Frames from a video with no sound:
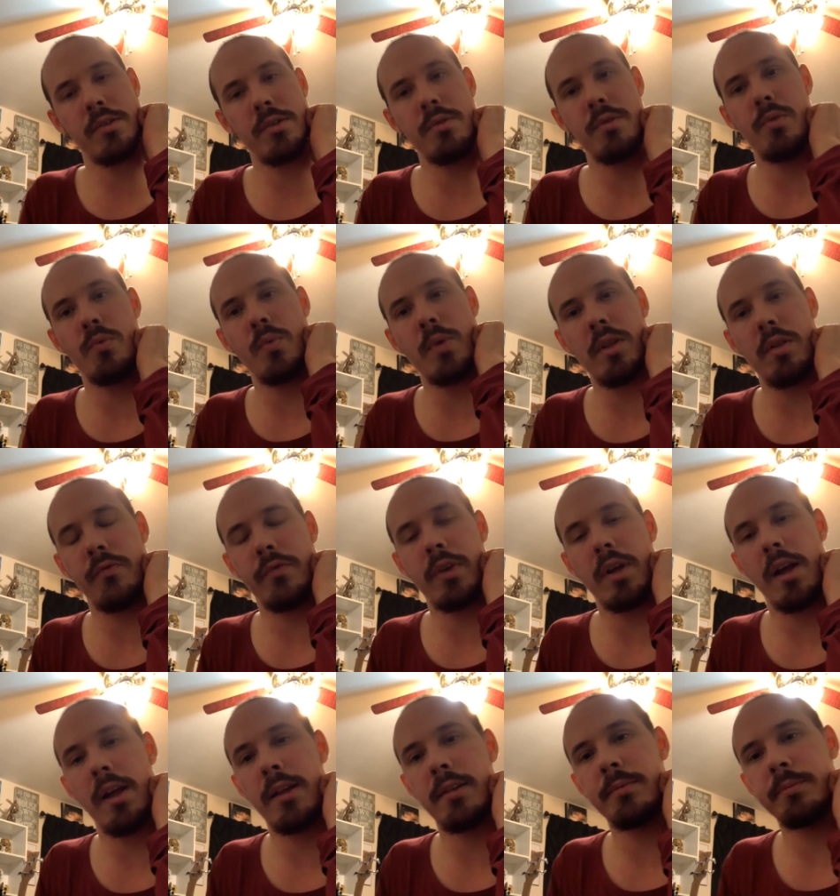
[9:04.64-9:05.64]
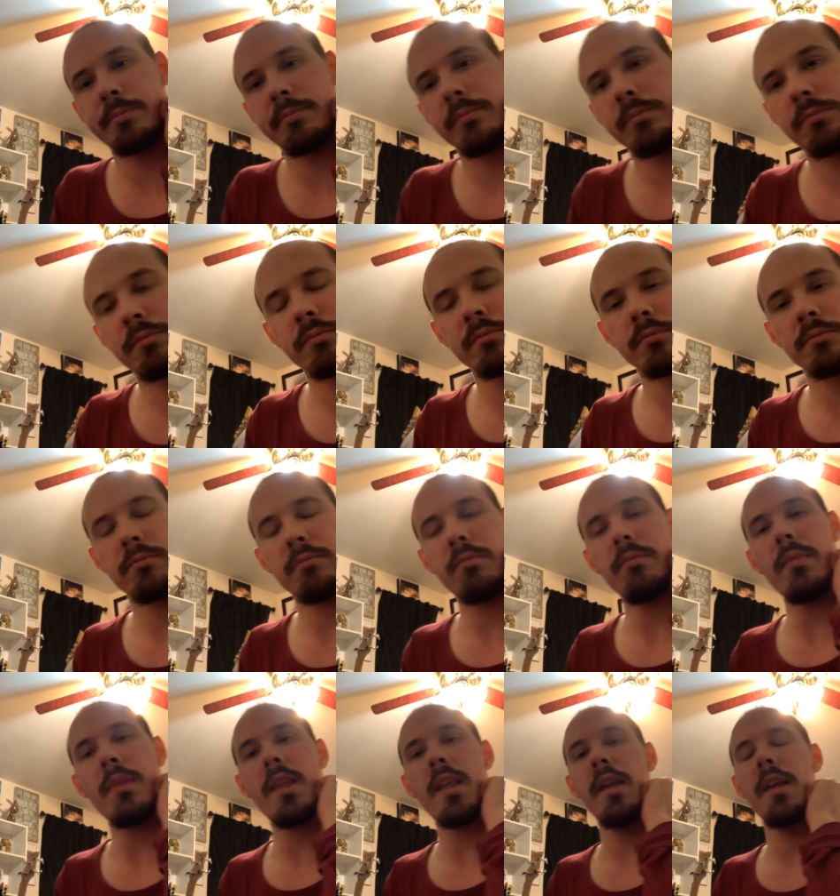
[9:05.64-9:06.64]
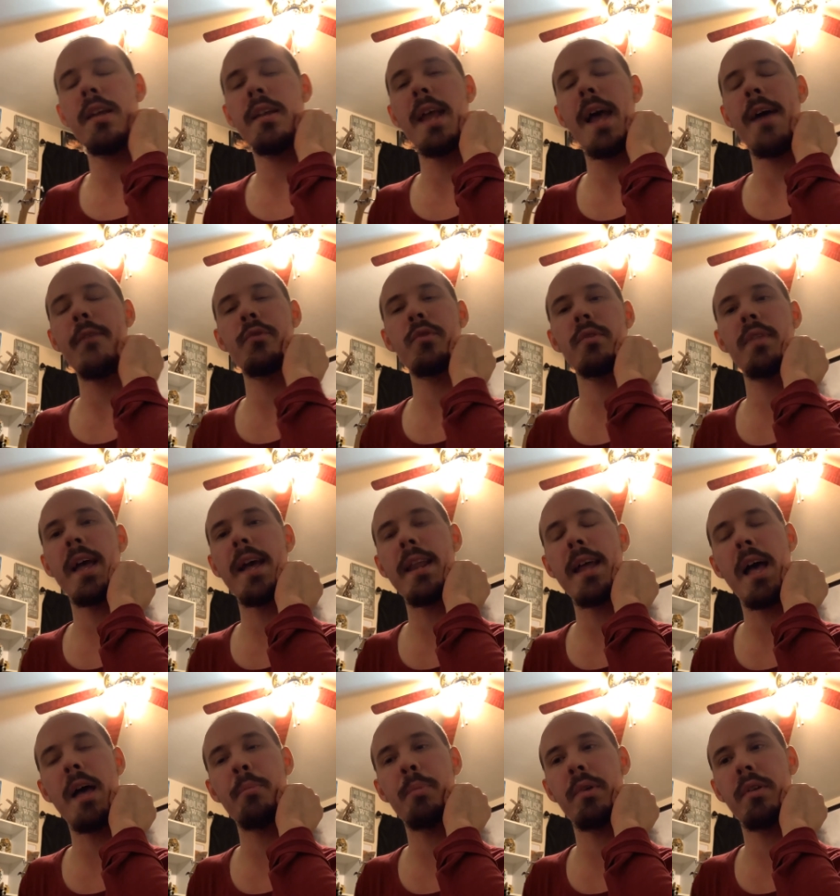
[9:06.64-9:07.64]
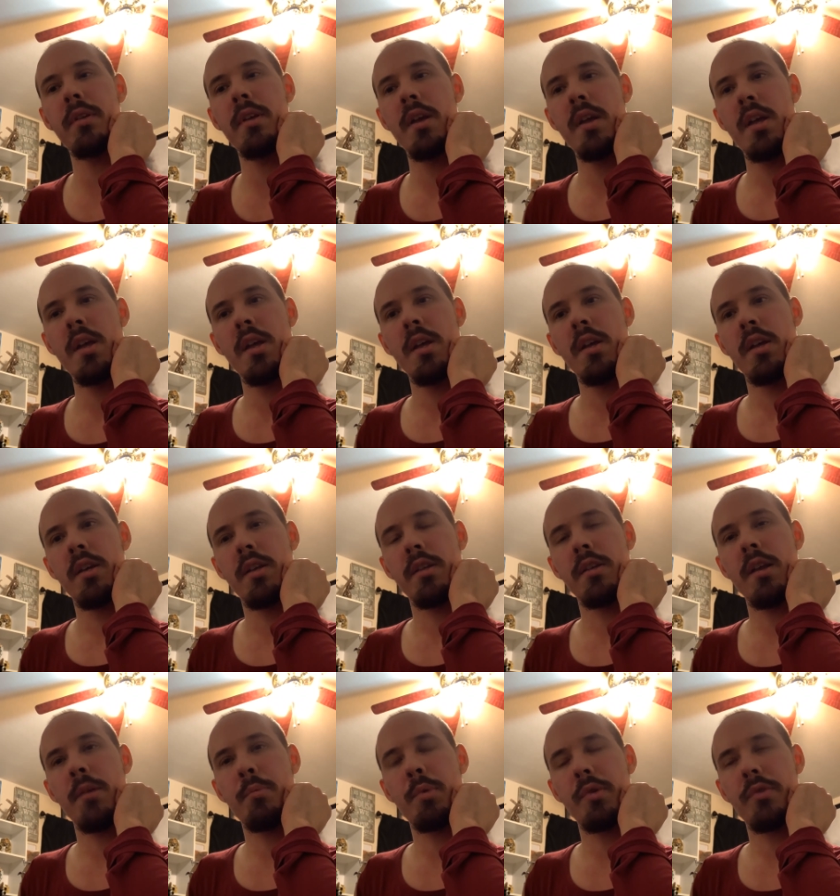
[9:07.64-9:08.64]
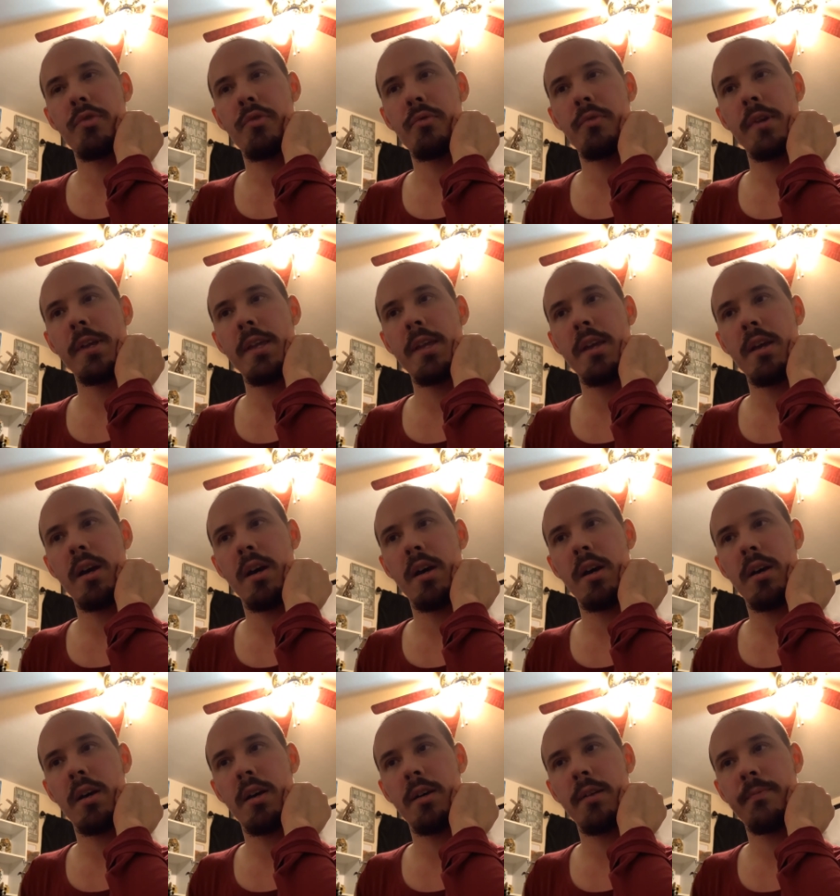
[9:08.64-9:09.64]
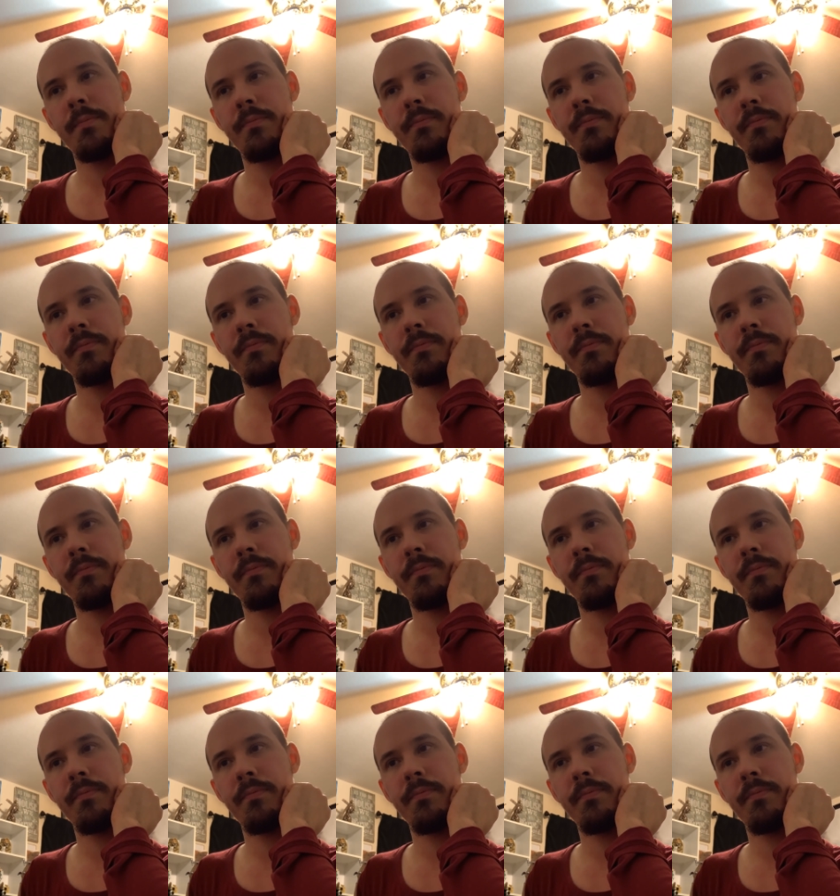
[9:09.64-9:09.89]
do the will of God. And after that happened, number three, uh,